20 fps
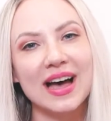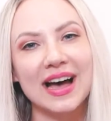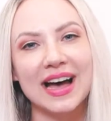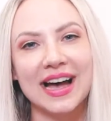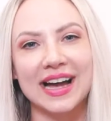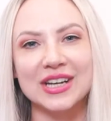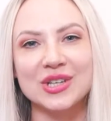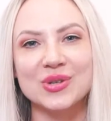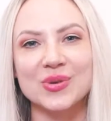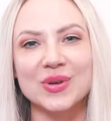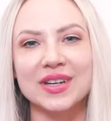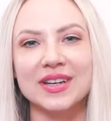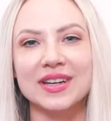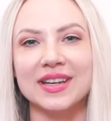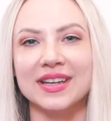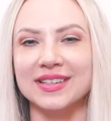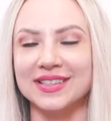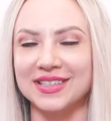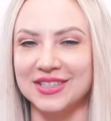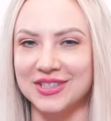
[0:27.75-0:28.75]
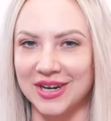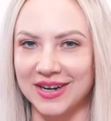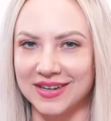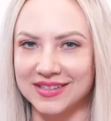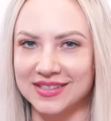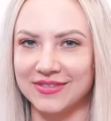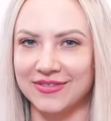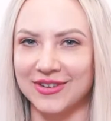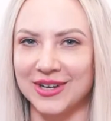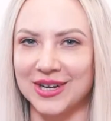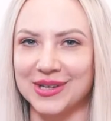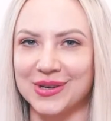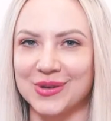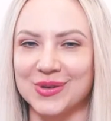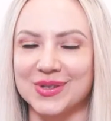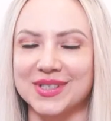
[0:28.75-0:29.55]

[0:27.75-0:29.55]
hydrate, and detoxify your